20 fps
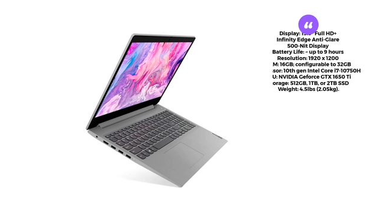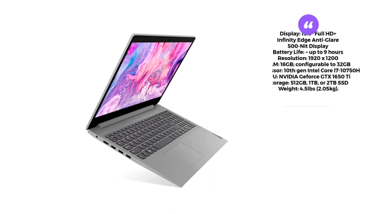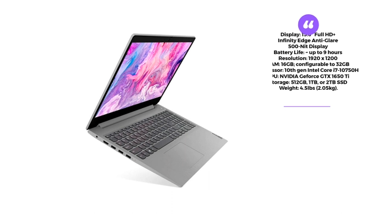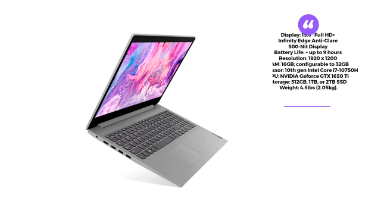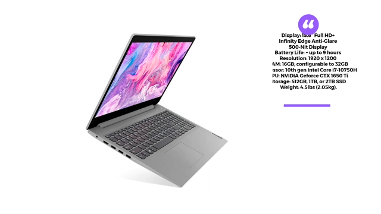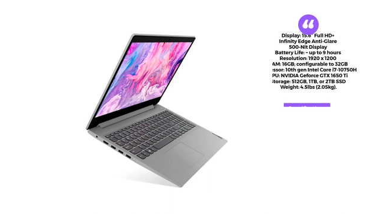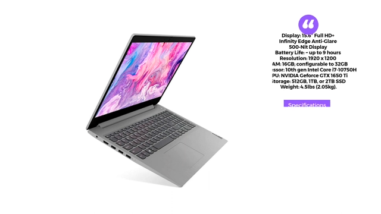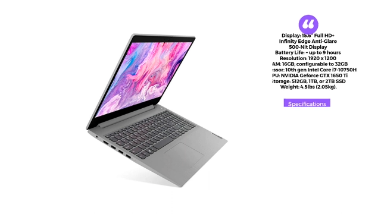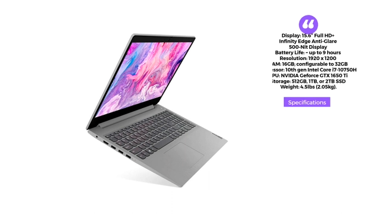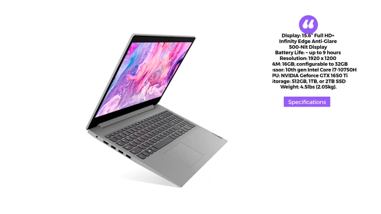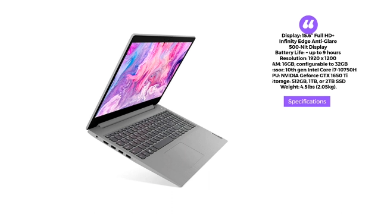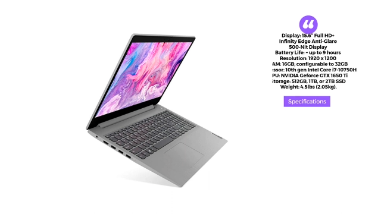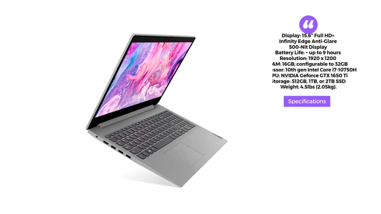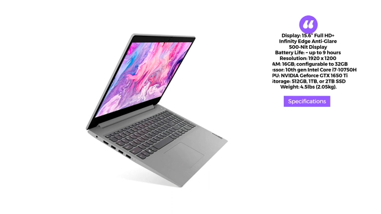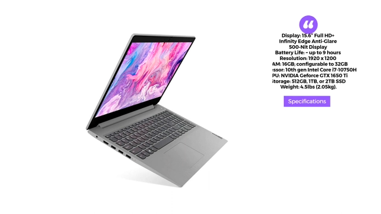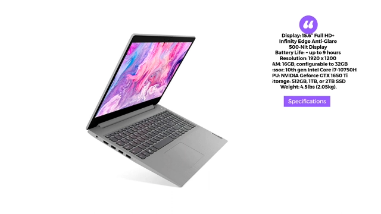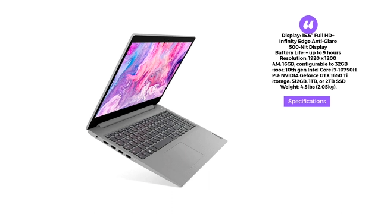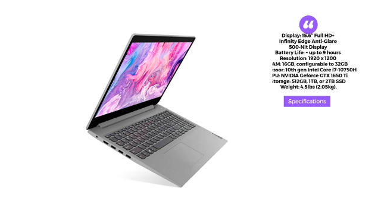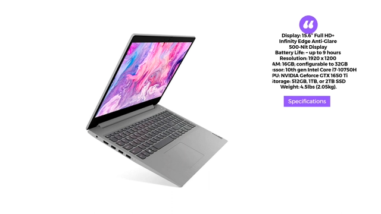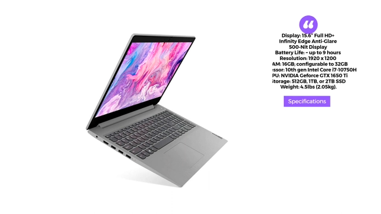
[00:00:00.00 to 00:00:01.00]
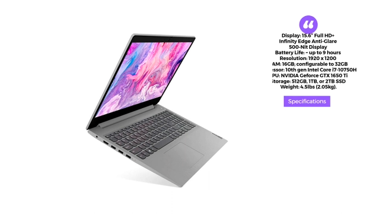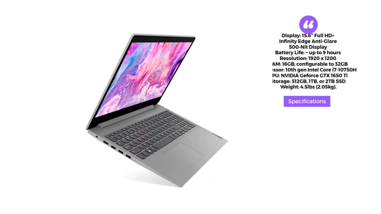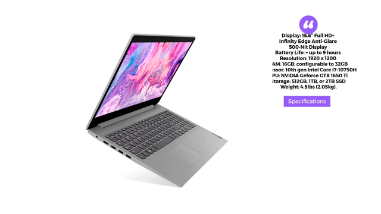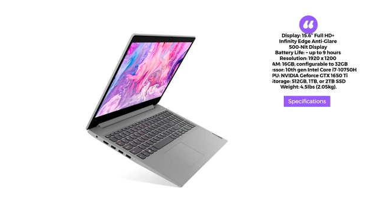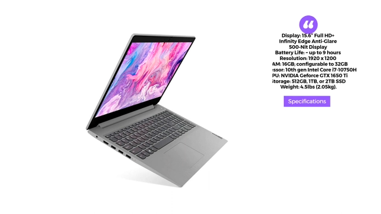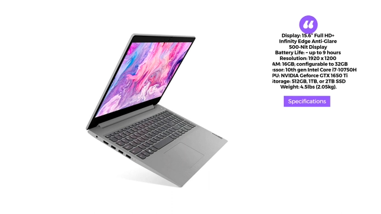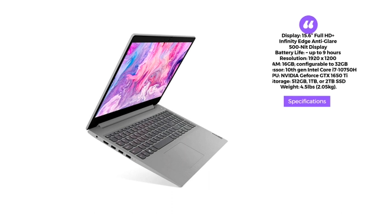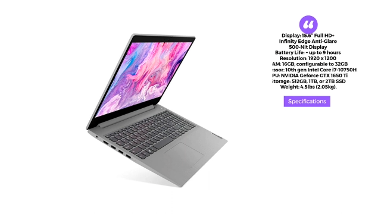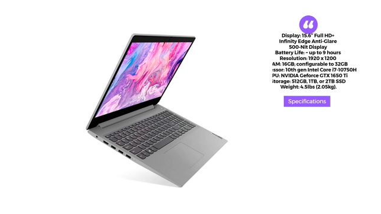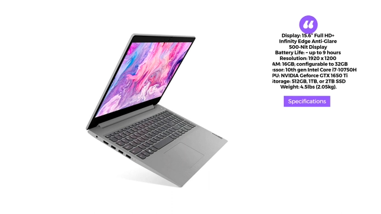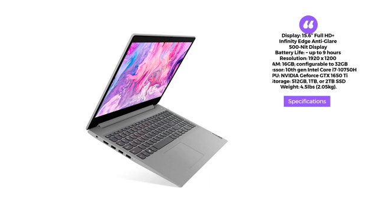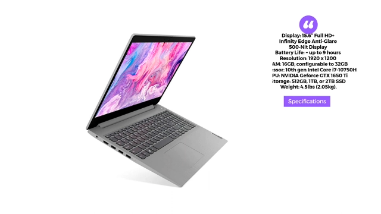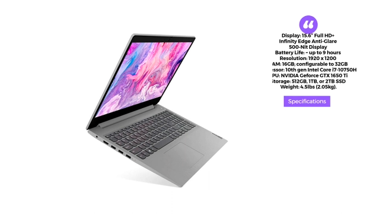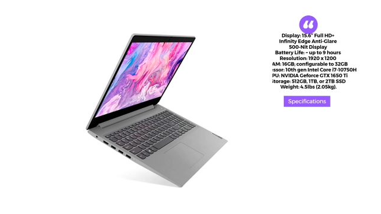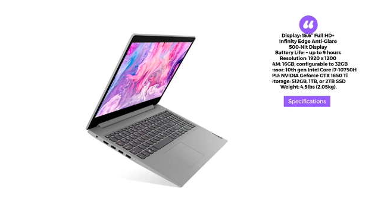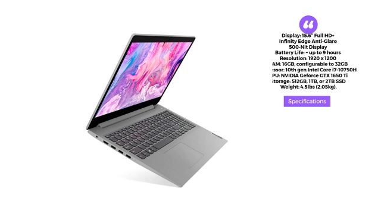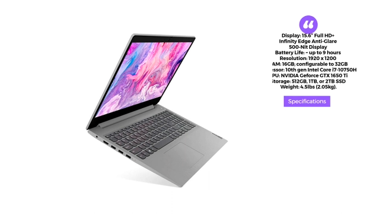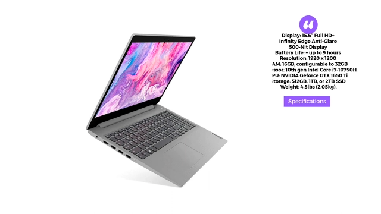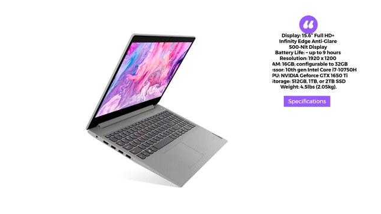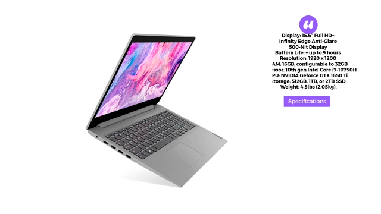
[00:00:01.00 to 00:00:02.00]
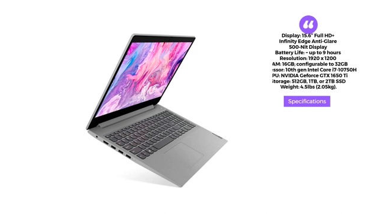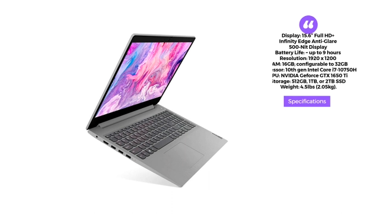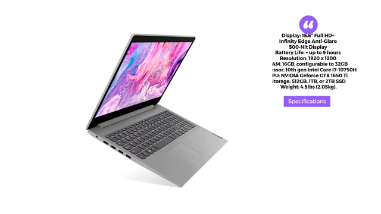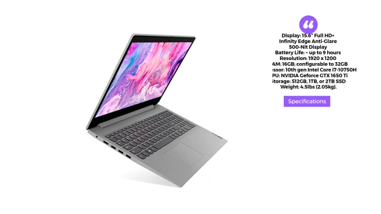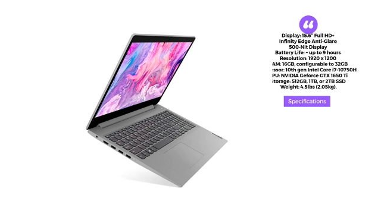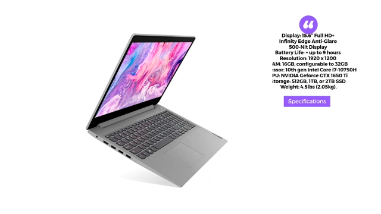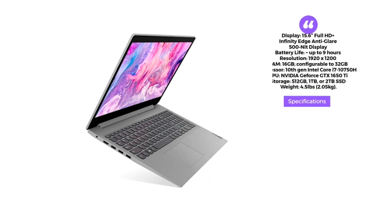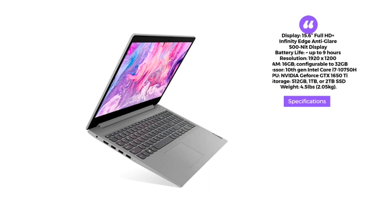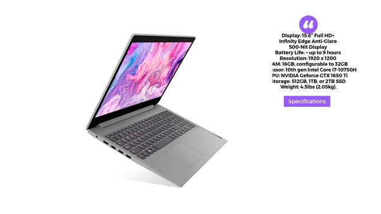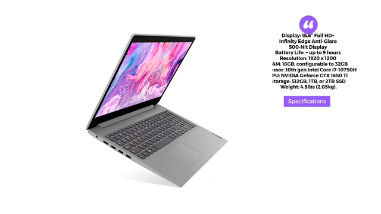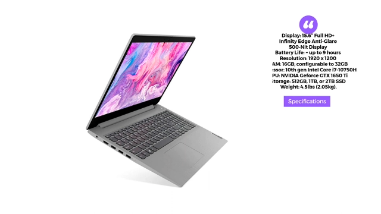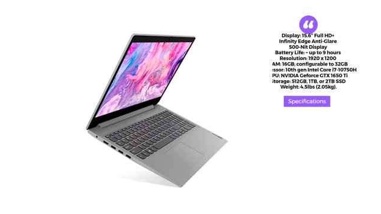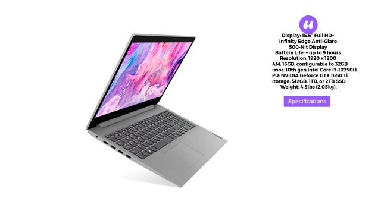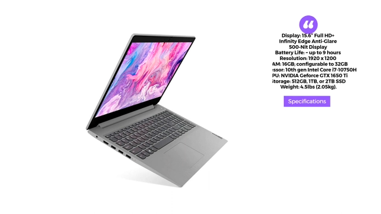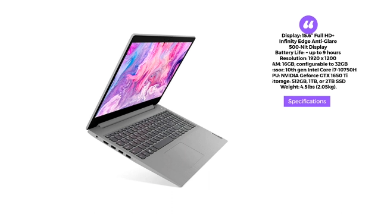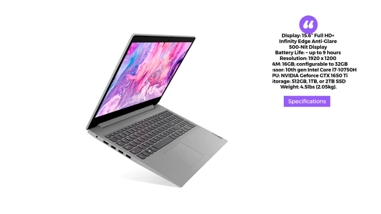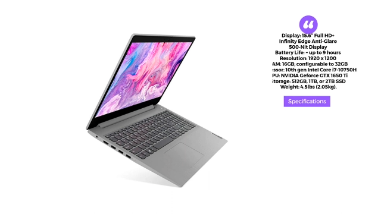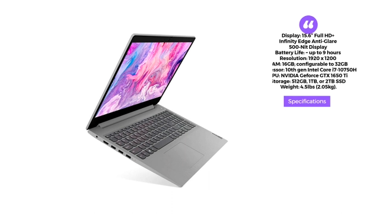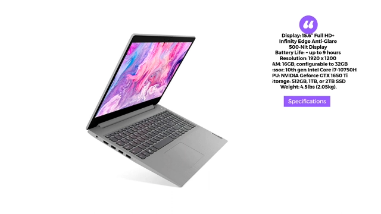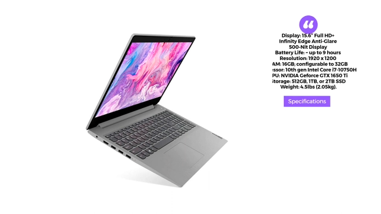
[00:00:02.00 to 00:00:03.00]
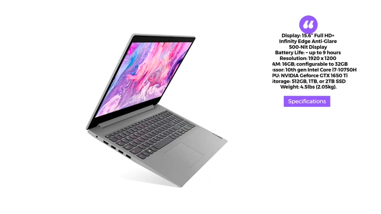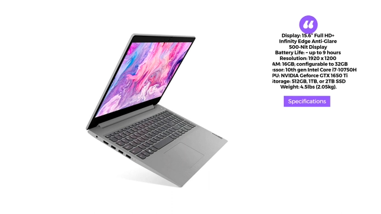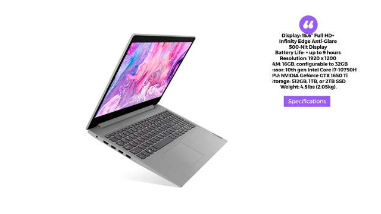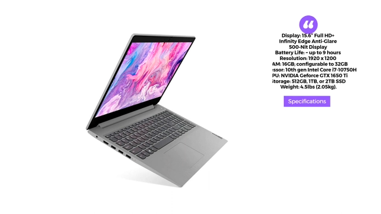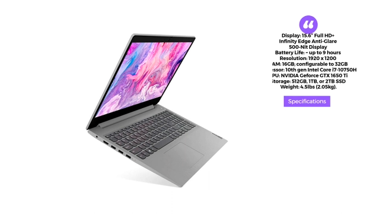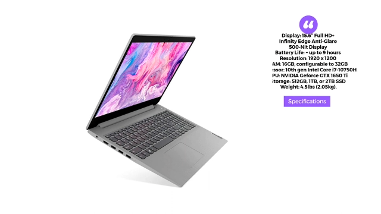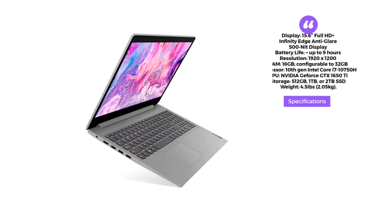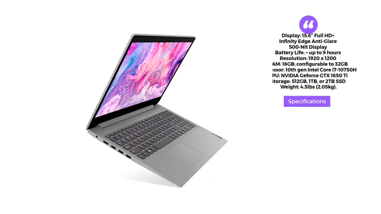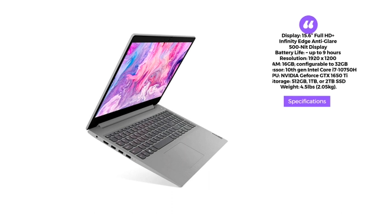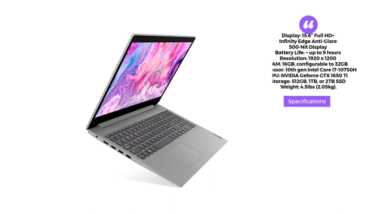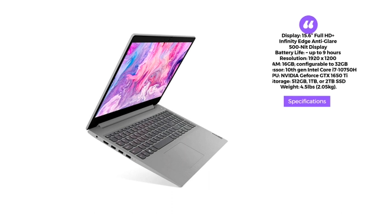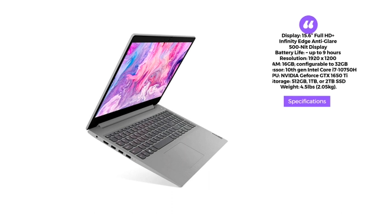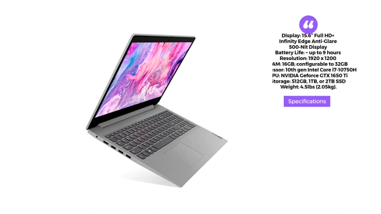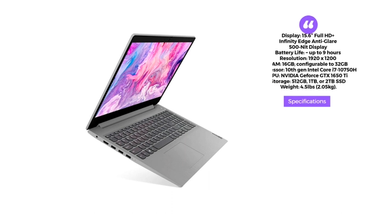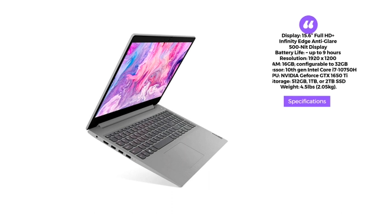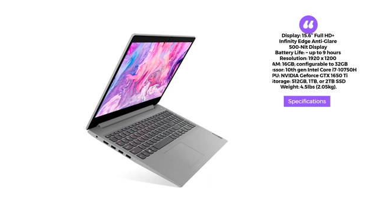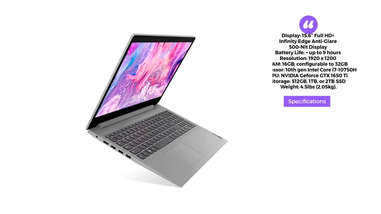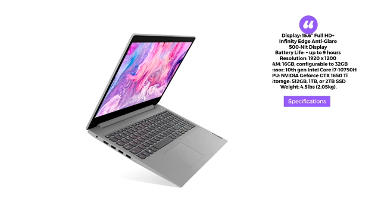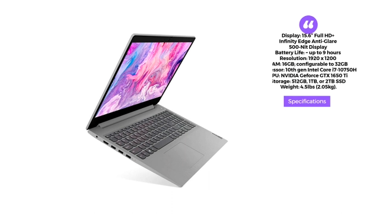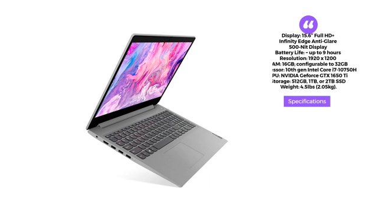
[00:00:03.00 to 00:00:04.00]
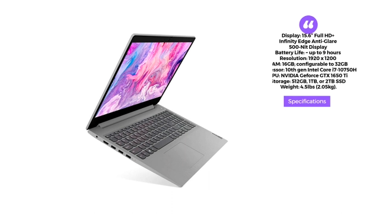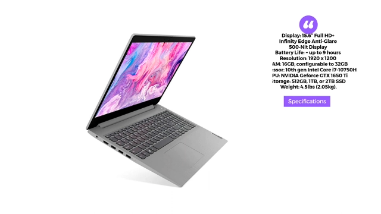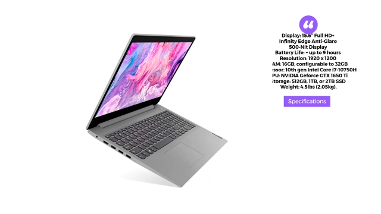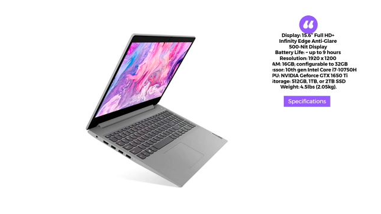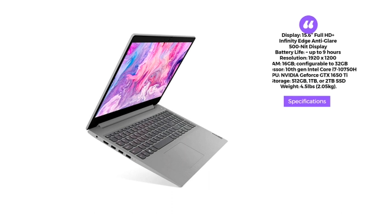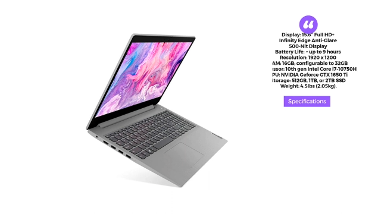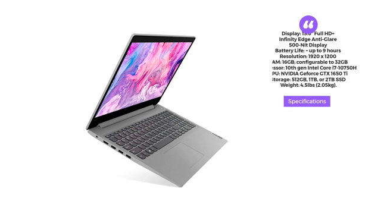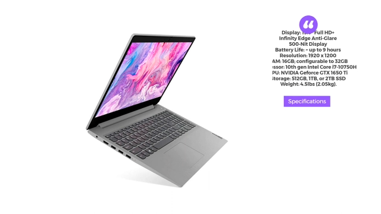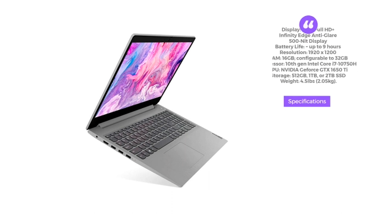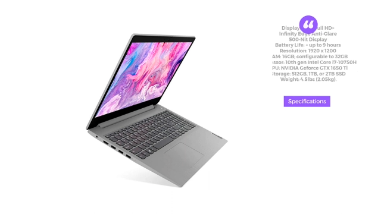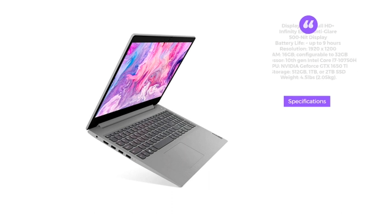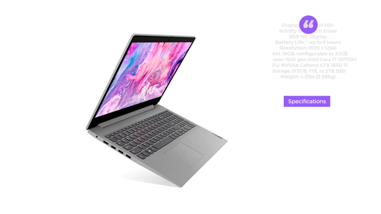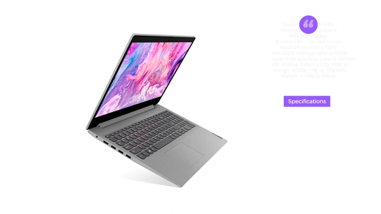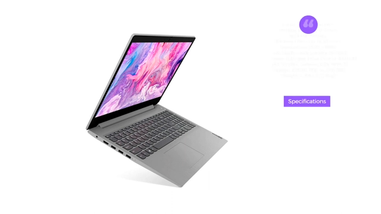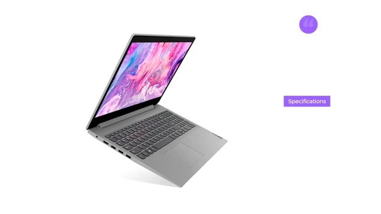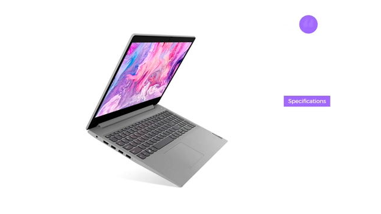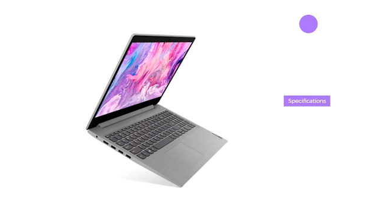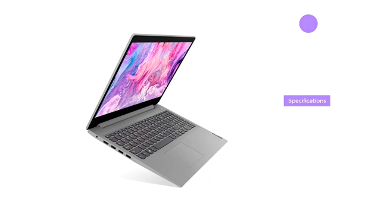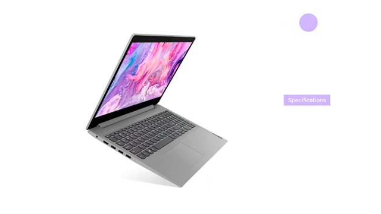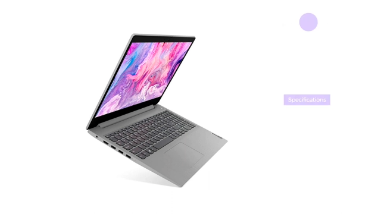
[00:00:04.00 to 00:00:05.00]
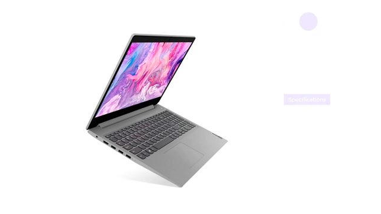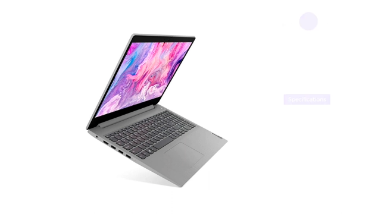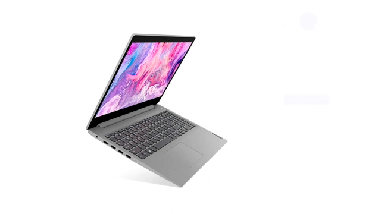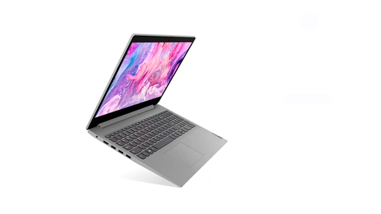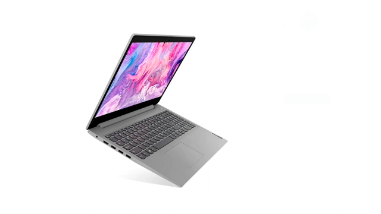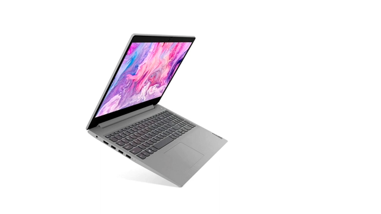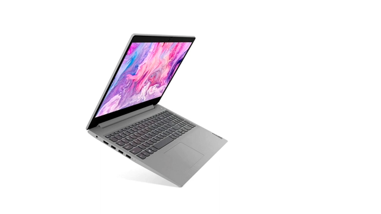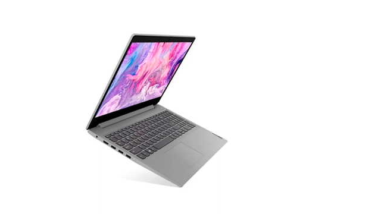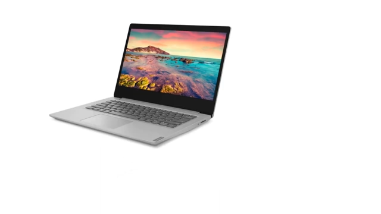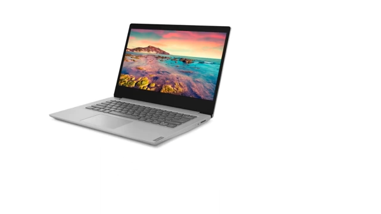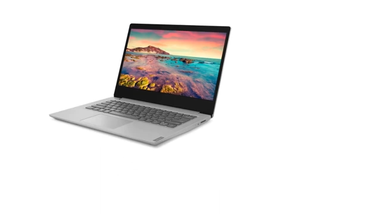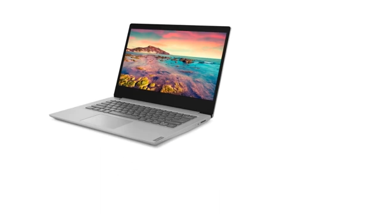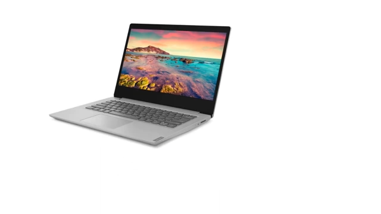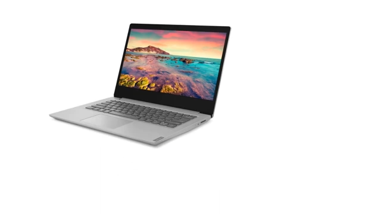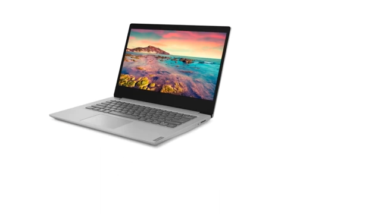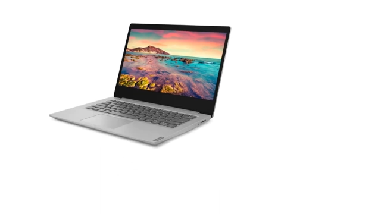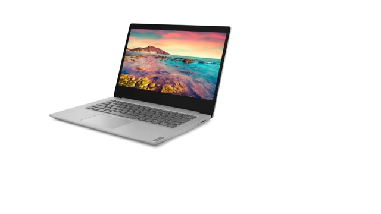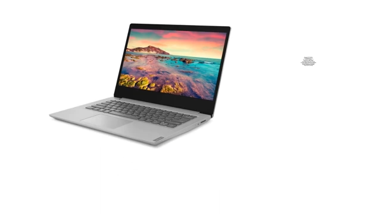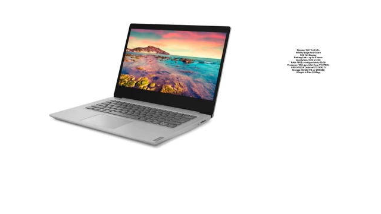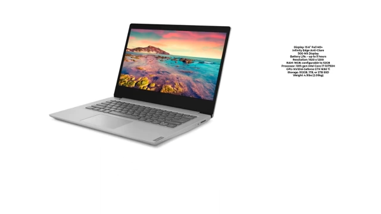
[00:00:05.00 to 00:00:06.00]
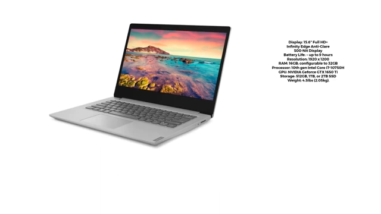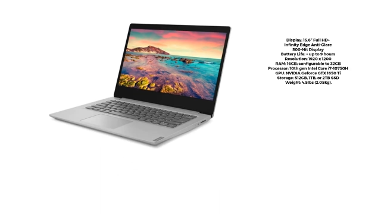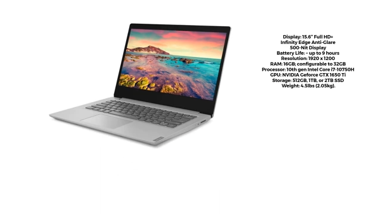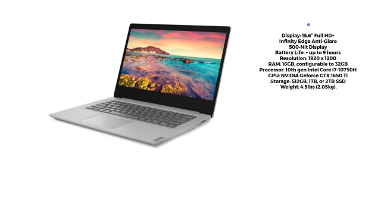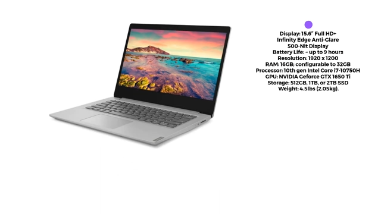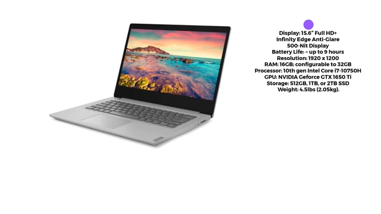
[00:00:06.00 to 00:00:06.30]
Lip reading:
No face is visible, so there are no lips to read.